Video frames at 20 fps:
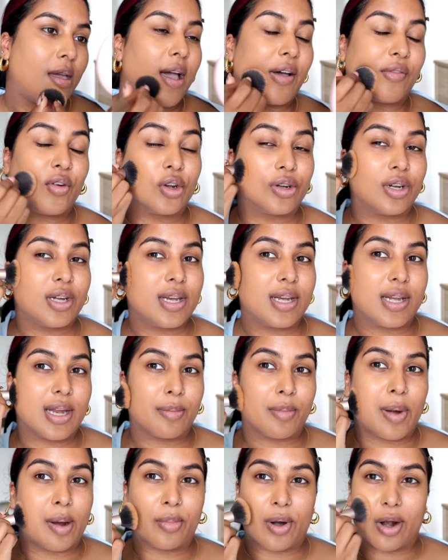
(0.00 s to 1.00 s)
I've already
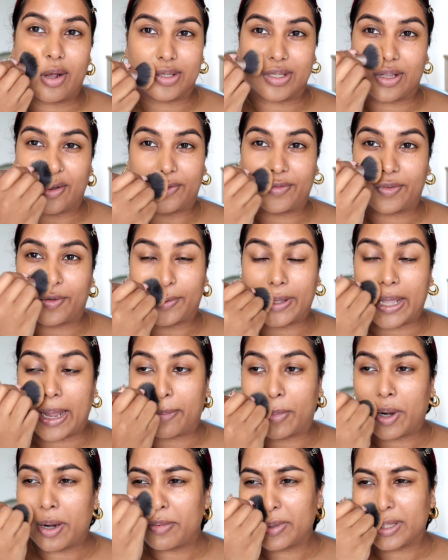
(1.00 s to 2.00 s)
done my brows off of
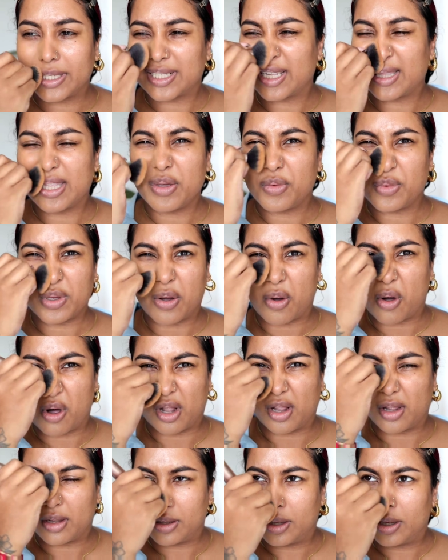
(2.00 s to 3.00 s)
camera because I think we
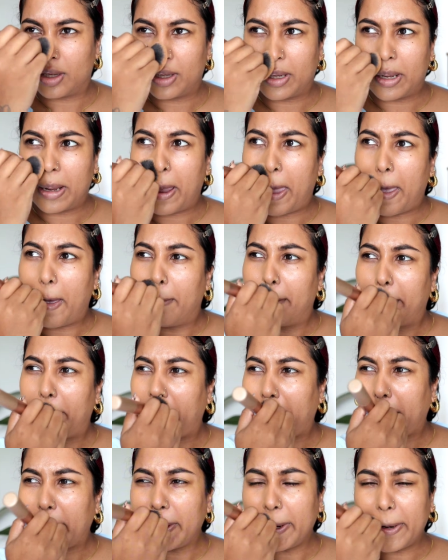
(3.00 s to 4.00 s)
all
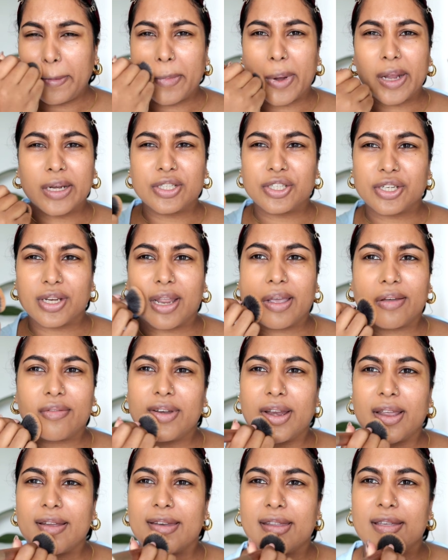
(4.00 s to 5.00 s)
pretty much should
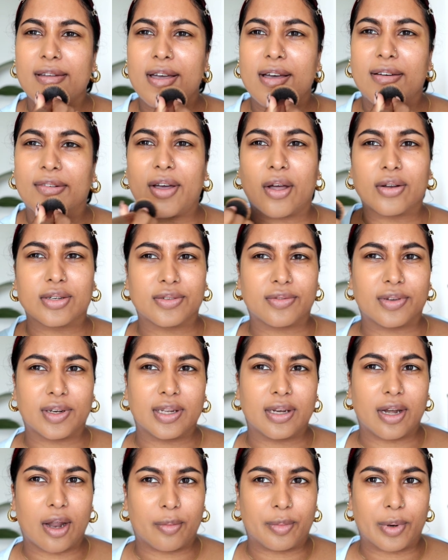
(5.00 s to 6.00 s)
have an idea of how to
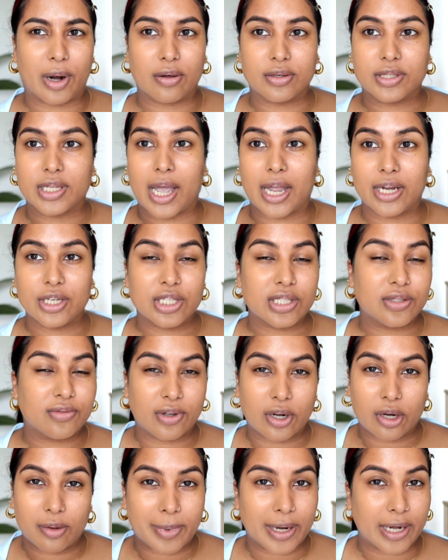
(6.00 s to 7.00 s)
fill in our brows. I just
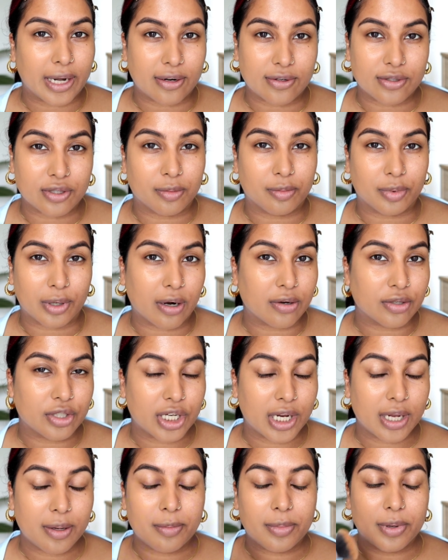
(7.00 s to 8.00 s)
follow my natural brow
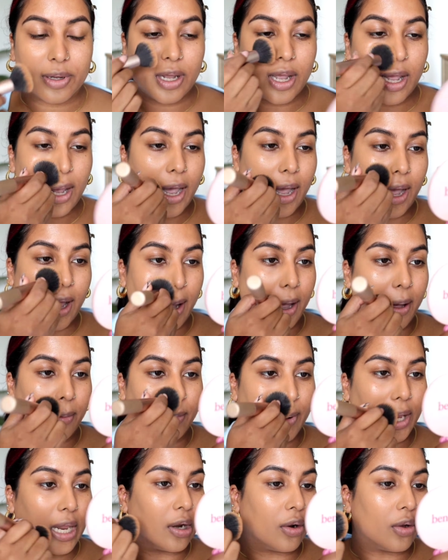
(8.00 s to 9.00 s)
shape,
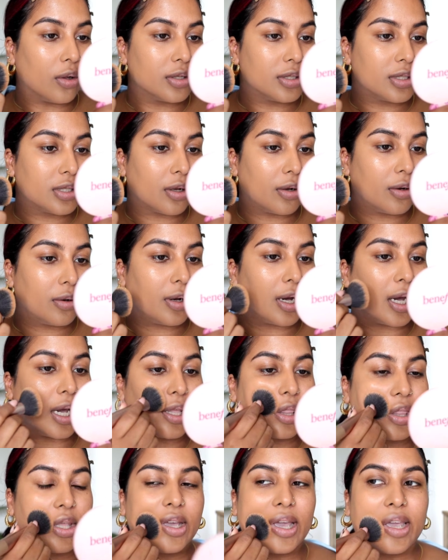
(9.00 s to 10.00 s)
and also
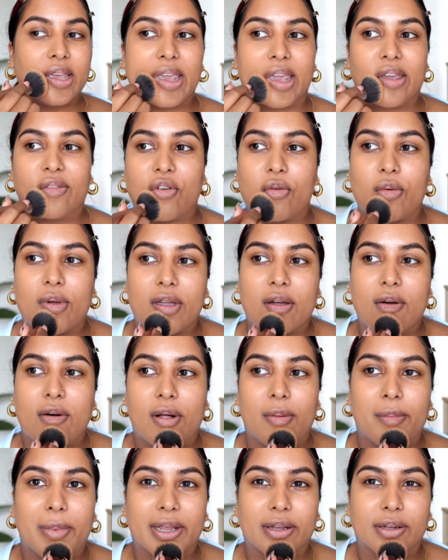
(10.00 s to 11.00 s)
I think I gave away
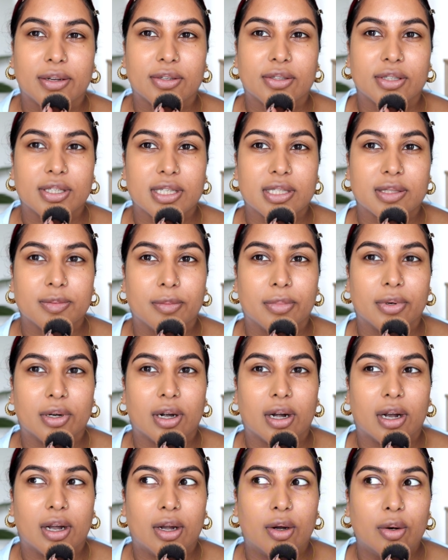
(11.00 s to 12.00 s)
all my Catrice
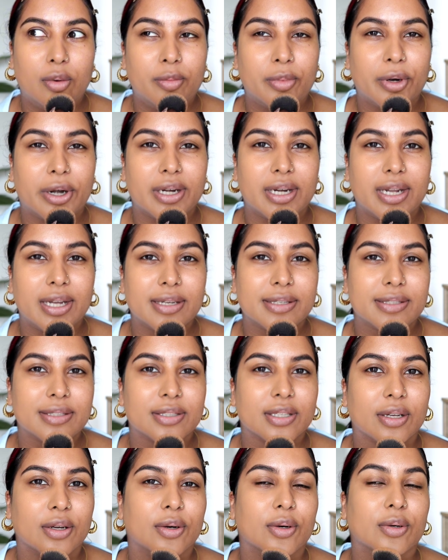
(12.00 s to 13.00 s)
brow products,
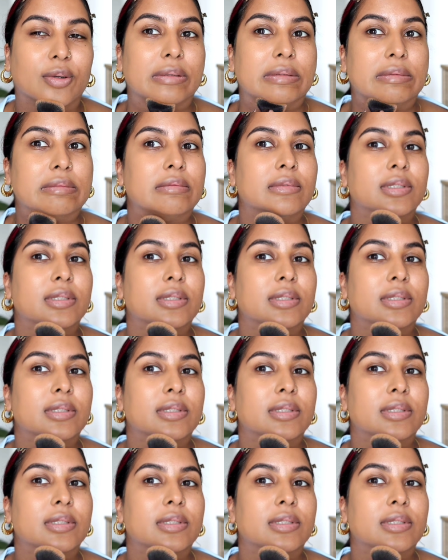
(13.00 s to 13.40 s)
so